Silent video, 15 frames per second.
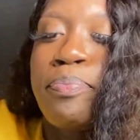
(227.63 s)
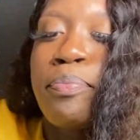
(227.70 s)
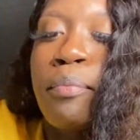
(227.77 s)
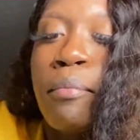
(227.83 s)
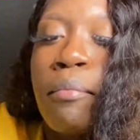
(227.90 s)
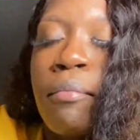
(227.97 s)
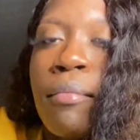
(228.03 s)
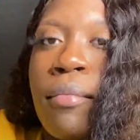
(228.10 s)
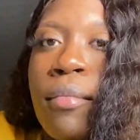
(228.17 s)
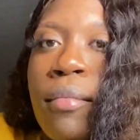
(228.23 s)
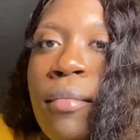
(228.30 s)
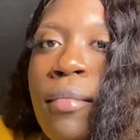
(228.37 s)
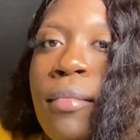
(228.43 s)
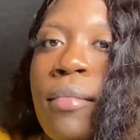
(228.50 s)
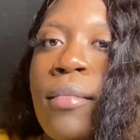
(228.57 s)

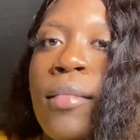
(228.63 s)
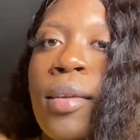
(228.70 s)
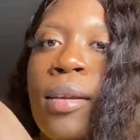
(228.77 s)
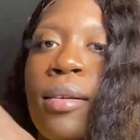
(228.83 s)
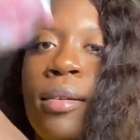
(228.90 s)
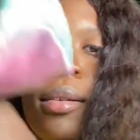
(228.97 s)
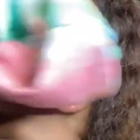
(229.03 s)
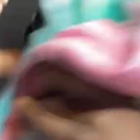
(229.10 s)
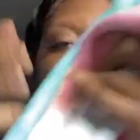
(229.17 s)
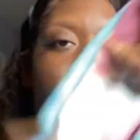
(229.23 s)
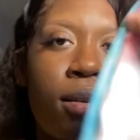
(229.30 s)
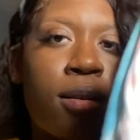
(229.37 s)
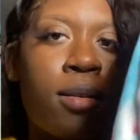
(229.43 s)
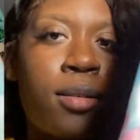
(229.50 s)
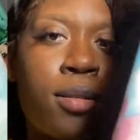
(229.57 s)

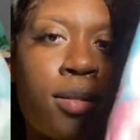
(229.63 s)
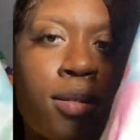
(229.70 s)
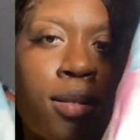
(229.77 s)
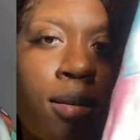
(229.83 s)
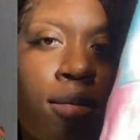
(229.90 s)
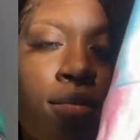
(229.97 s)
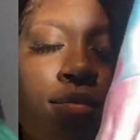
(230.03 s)
No one is speaking in this clip.